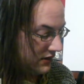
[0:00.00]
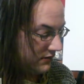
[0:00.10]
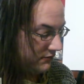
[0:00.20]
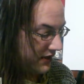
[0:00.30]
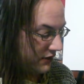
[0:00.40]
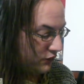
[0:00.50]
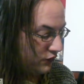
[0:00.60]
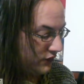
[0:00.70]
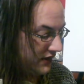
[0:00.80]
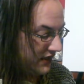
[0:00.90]
but I
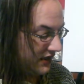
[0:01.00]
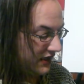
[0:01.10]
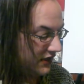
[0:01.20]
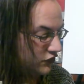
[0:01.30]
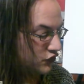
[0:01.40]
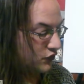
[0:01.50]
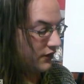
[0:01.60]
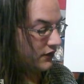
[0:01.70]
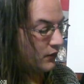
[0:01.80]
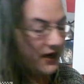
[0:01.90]
really enjoy
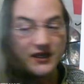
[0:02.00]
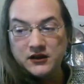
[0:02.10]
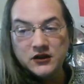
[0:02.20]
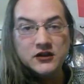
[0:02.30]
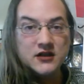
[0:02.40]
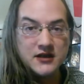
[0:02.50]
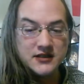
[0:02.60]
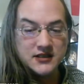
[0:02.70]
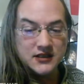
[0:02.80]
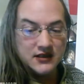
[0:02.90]
the way it
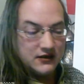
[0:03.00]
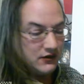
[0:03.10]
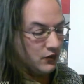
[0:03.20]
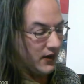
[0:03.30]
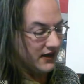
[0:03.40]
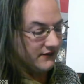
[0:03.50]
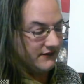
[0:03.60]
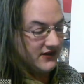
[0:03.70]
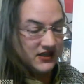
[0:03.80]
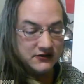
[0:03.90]
looks, the way it
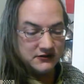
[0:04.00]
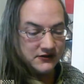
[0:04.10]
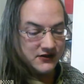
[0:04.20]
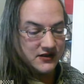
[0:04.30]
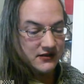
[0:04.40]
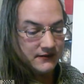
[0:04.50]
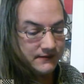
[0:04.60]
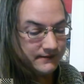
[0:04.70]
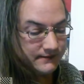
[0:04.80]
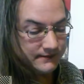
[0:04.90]
feels.
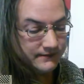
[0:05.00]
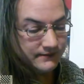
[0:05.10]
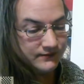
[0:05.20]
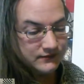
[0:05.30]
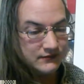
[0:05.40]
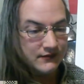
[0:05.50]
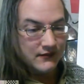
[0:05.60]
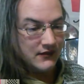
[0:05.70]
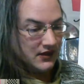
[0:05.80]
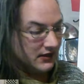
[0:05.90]

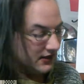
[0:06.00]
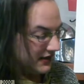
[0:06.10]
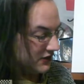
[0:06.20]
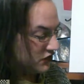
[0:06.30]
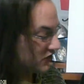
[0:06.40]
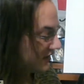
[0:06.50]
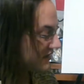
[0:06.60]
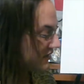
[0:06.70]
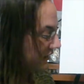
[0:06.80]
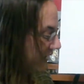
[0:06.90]
I
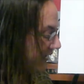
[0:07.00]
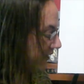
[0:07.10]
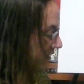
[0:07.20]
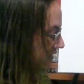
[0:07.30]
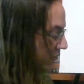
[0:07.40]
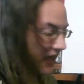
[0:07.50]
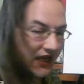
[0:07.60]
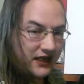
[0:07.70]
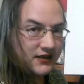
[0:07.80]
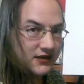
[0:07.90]
just like this
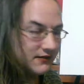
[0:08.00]
paint.